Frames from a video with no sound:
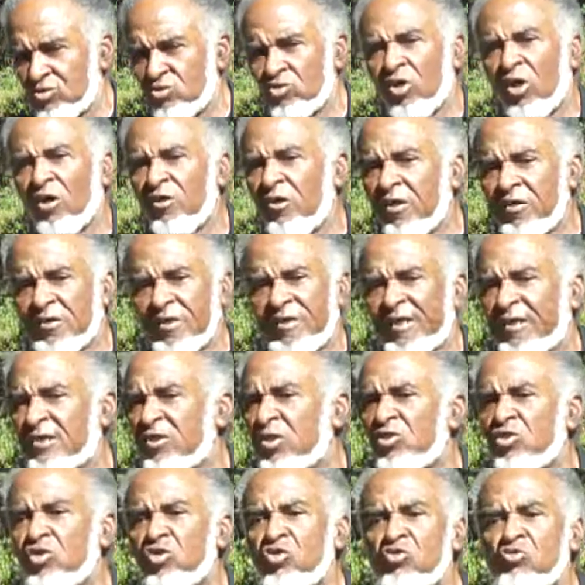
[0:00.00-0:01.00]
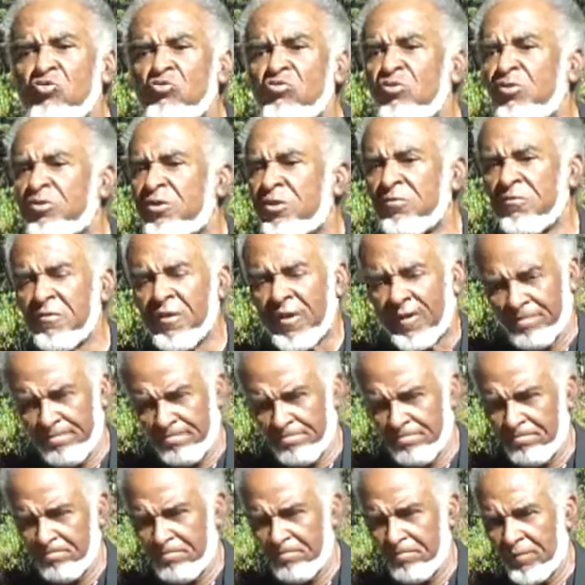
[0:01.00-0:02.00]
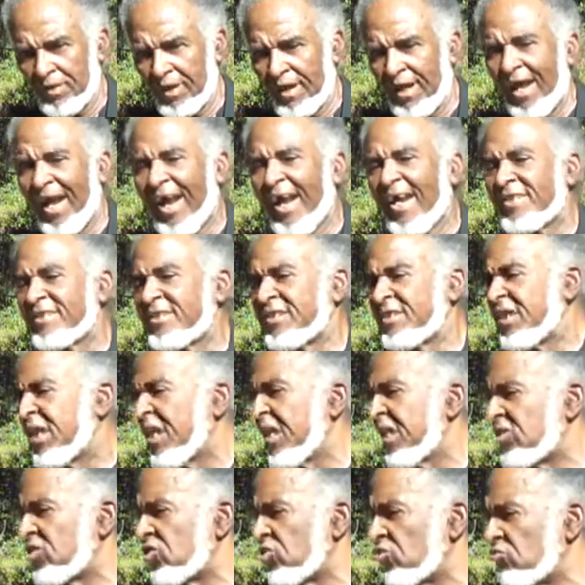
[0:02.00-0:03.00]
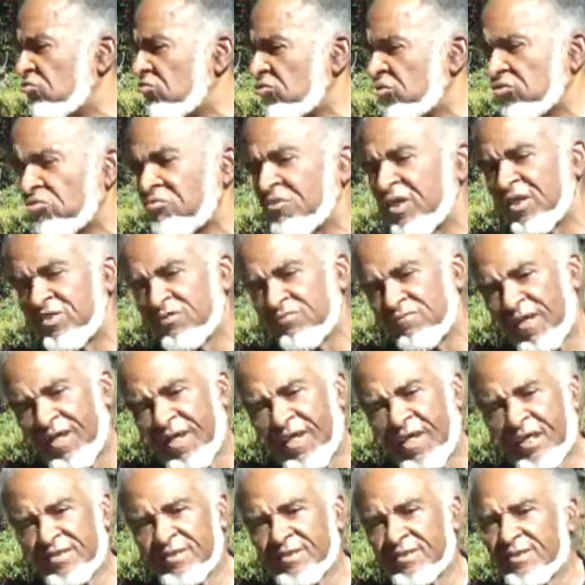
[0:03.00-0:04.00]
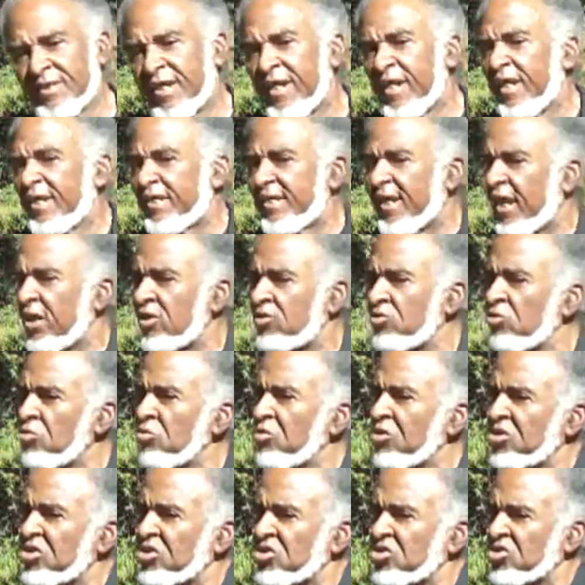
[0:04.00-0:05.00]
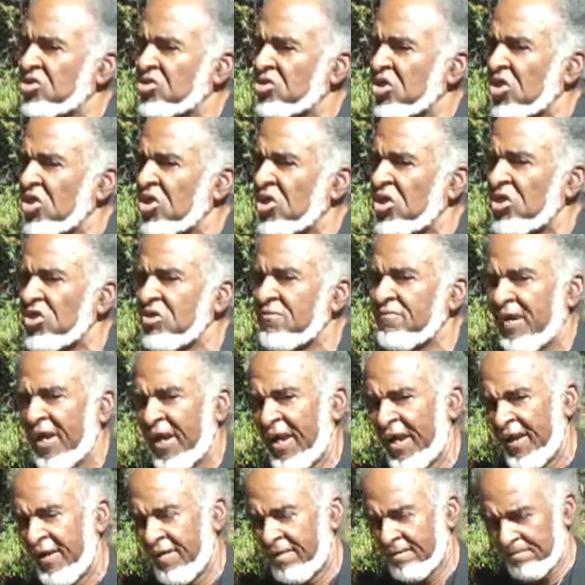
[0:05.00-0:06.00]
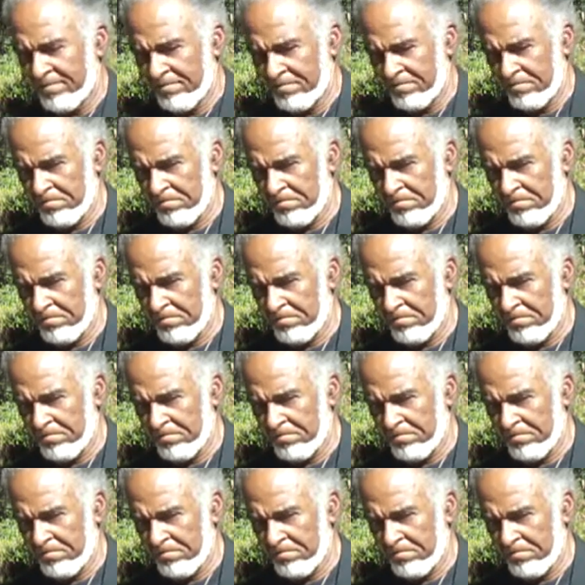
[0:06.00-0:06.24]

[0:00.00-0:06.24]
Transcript: None other than to use you up and teach you through its religion that you were the son of Ham